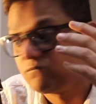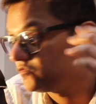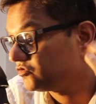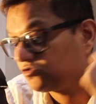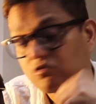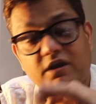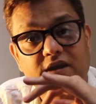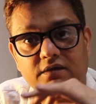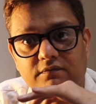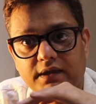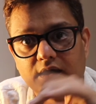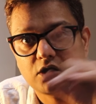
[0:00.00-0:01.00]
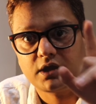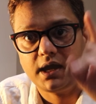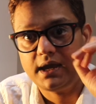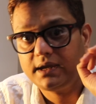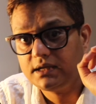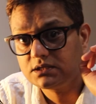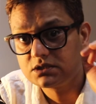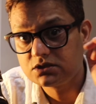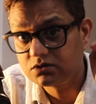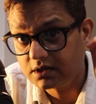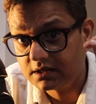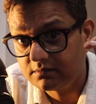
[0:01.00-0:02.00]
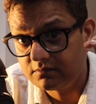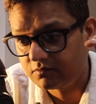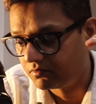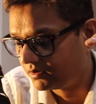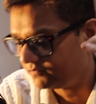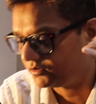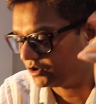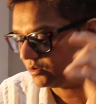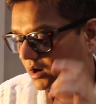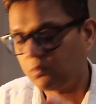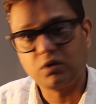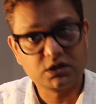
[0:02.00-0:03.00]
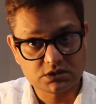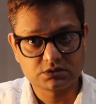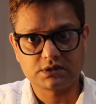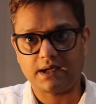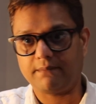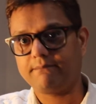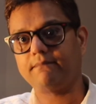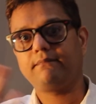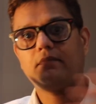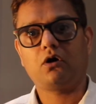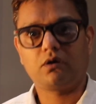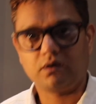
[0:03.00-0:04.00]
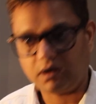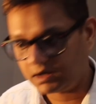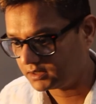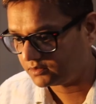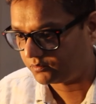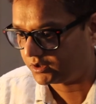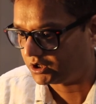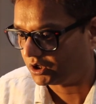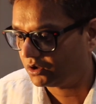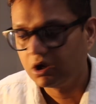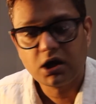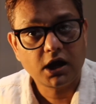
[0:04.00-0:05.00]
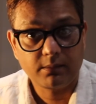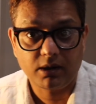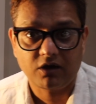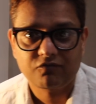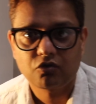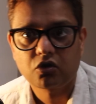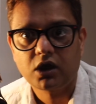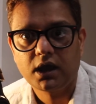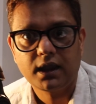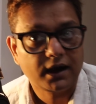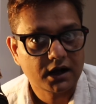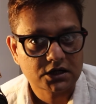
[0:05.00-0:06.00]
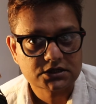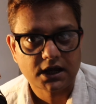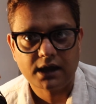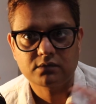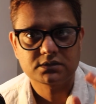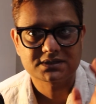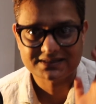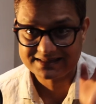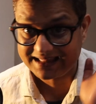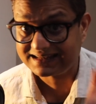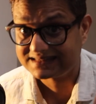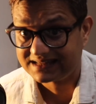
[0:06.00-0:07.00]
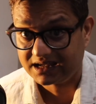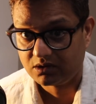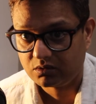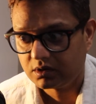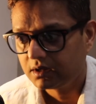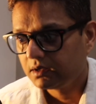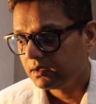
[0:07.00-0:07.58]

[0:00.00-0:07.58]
Straight away. Okay, I need to do another review. I will do that on another video about Focal Arch. How does that sound?